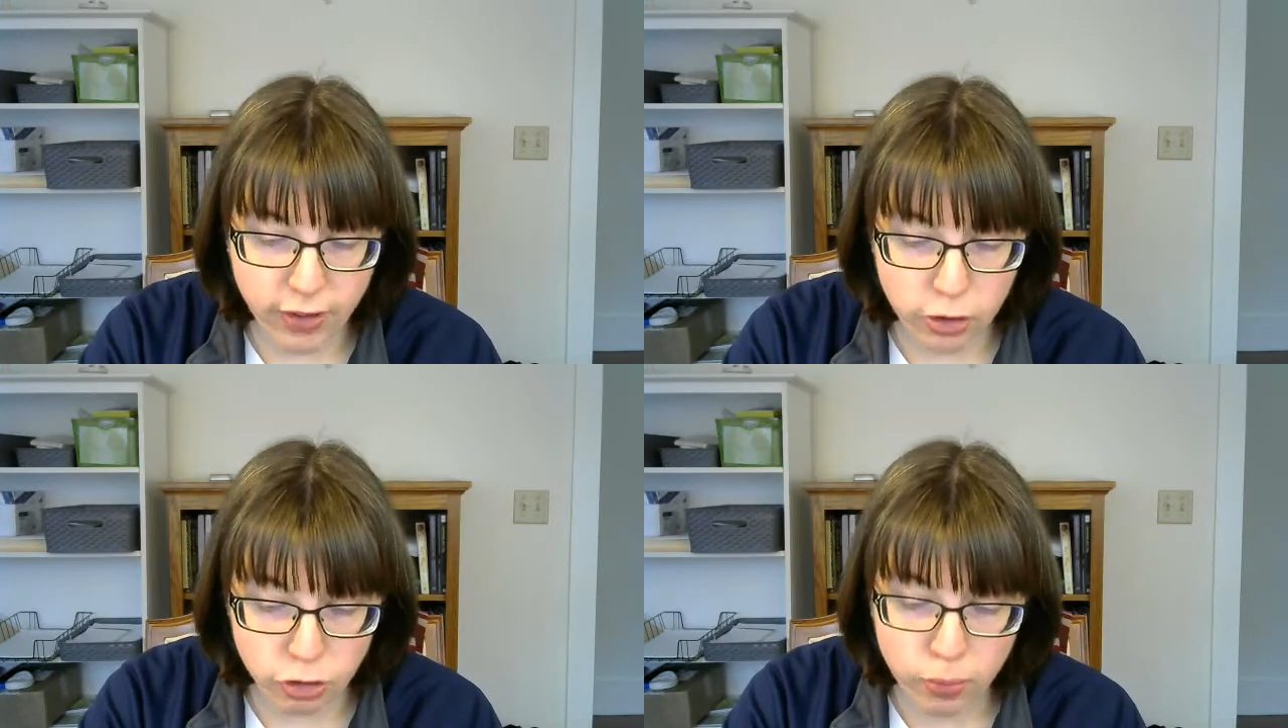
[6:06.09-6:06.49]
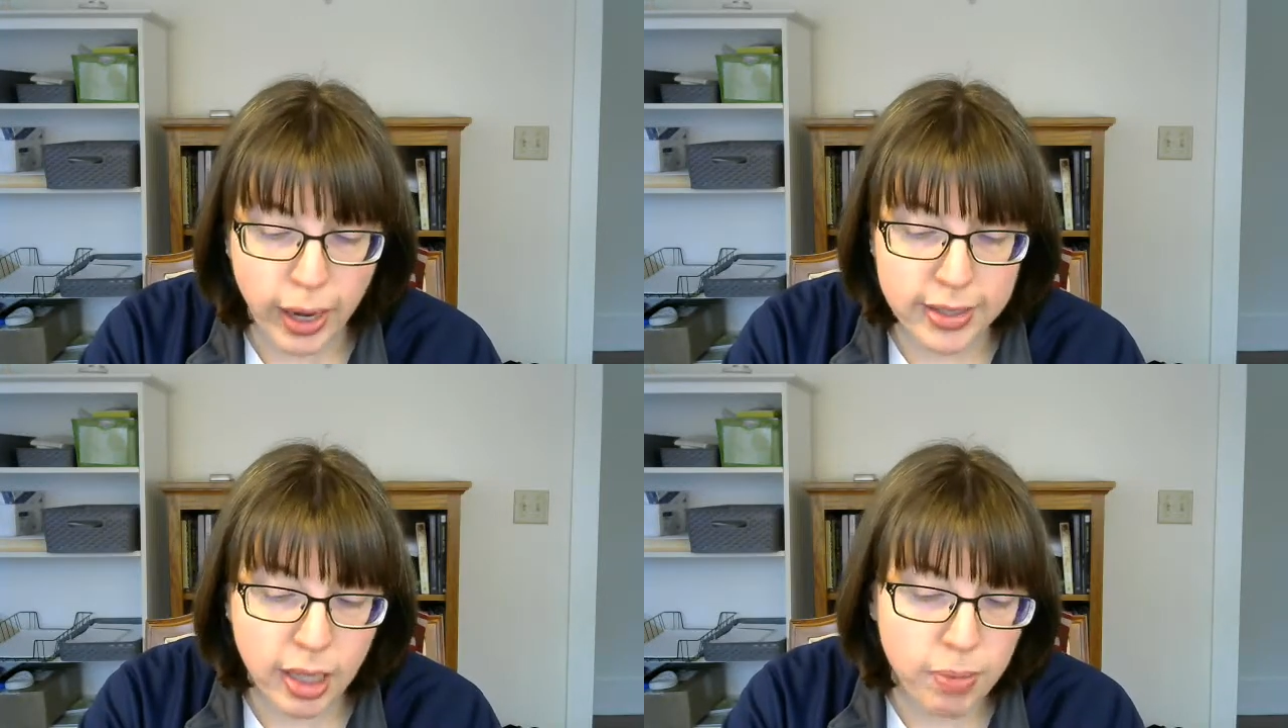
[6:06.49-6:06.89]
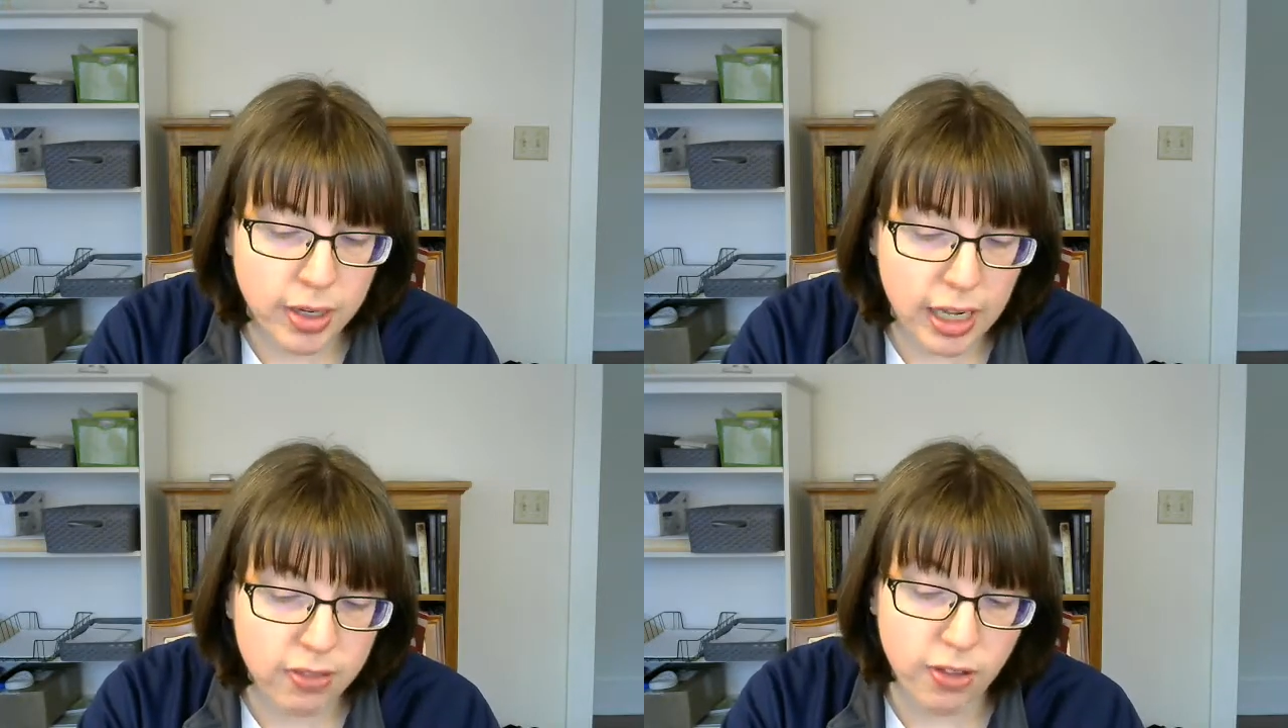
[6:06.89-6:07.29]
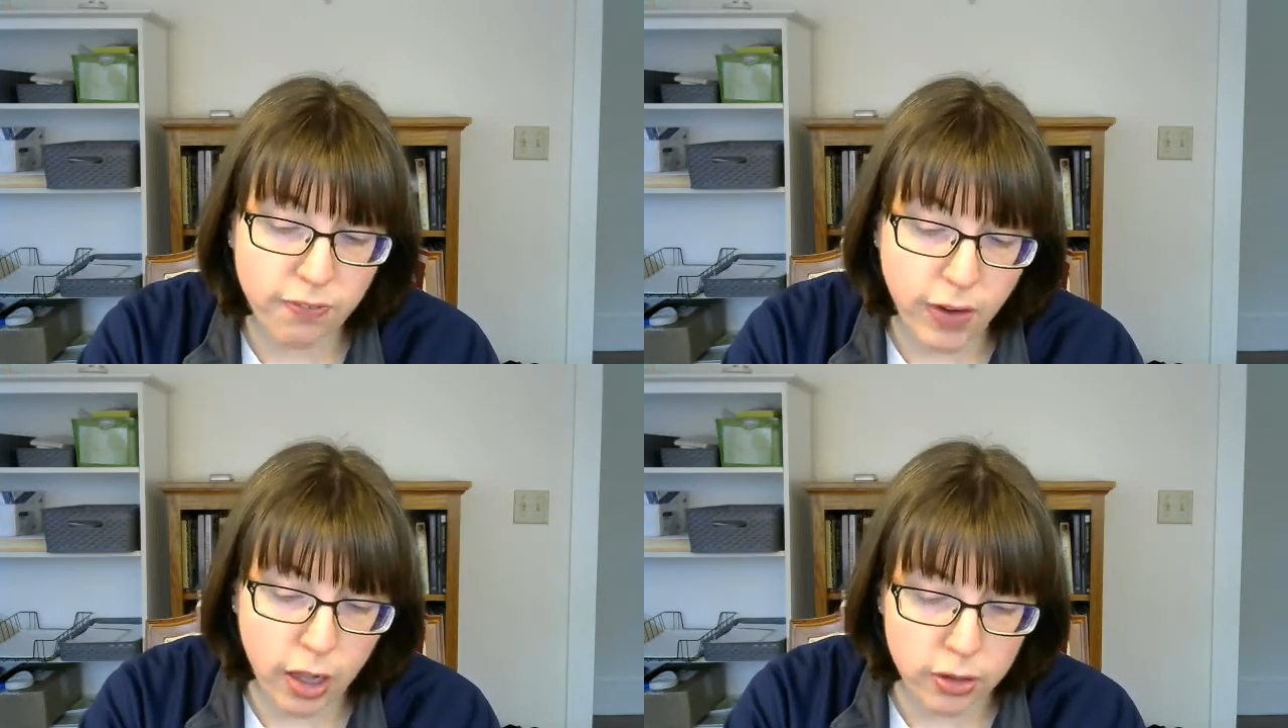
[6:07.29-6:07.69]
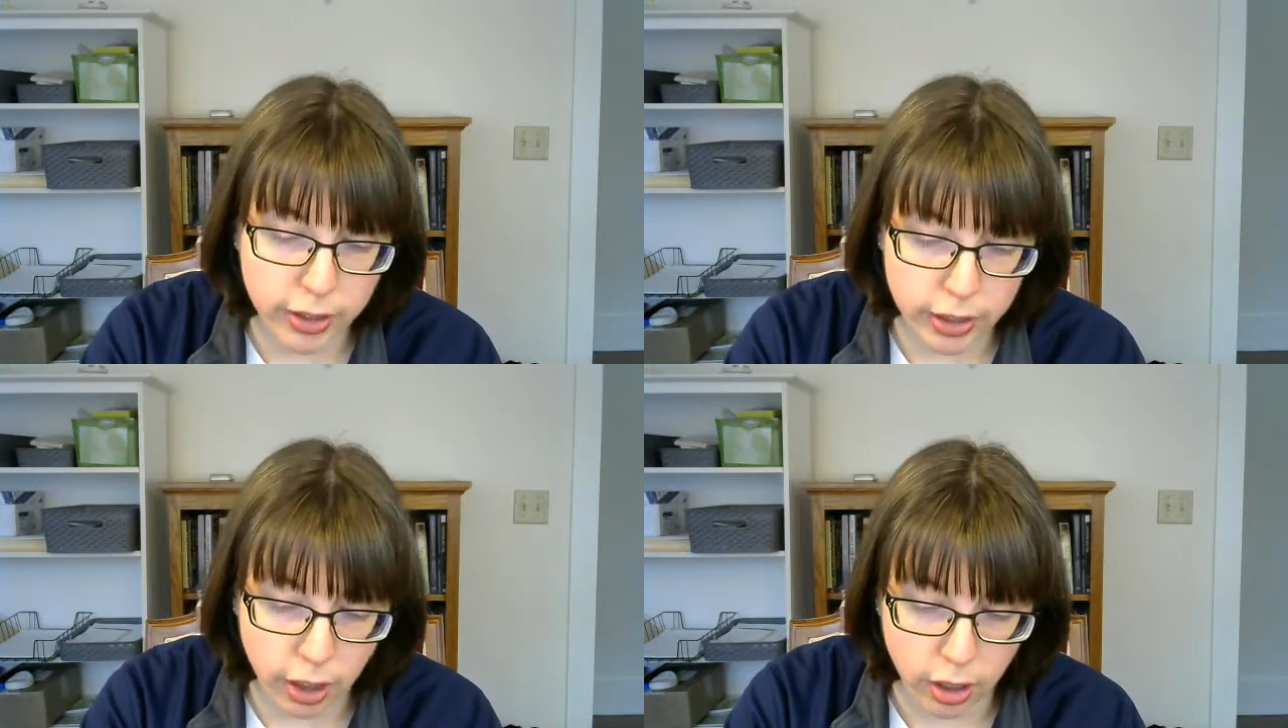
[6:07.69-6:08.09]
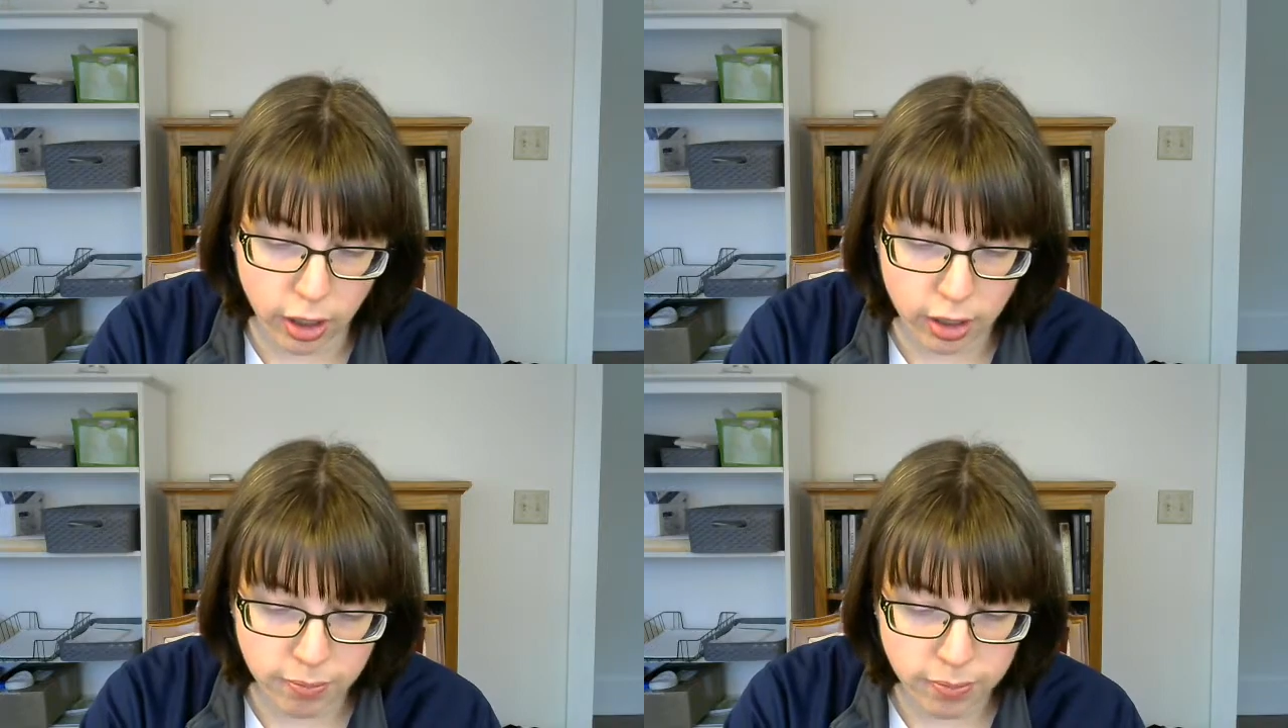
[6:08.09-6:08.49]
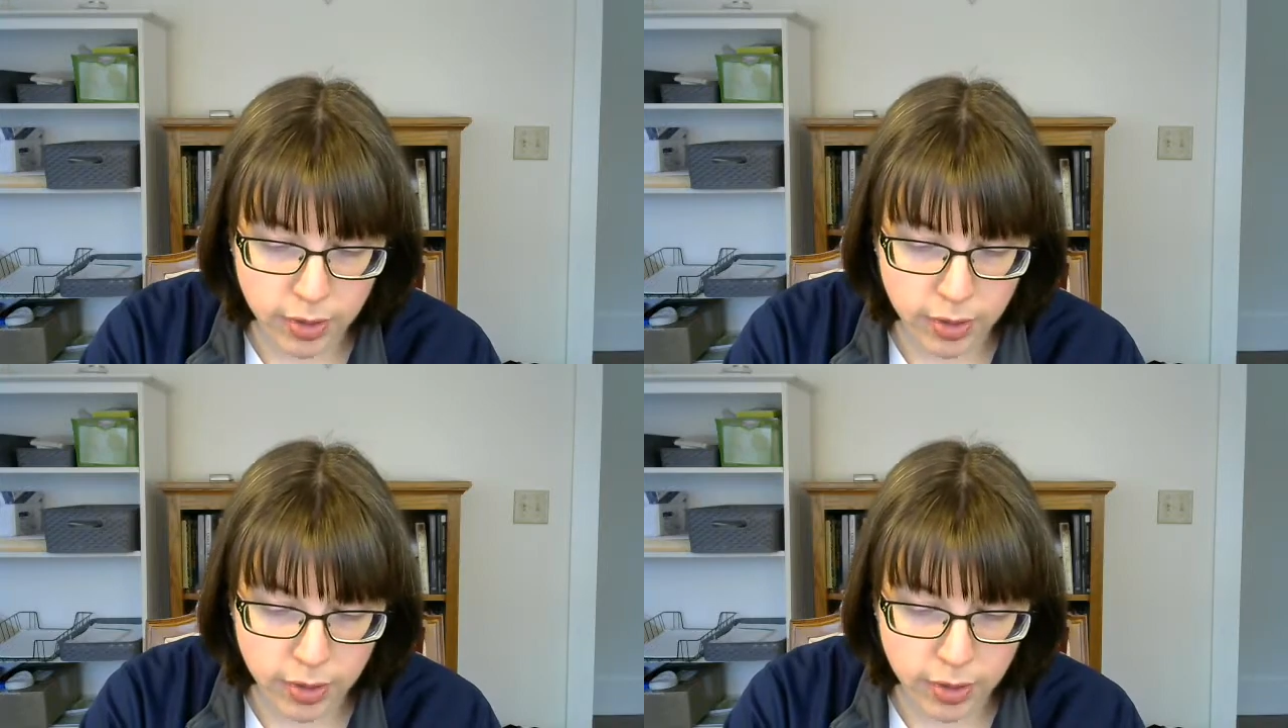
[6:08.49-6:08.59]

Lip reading: fell directly beneath the following car,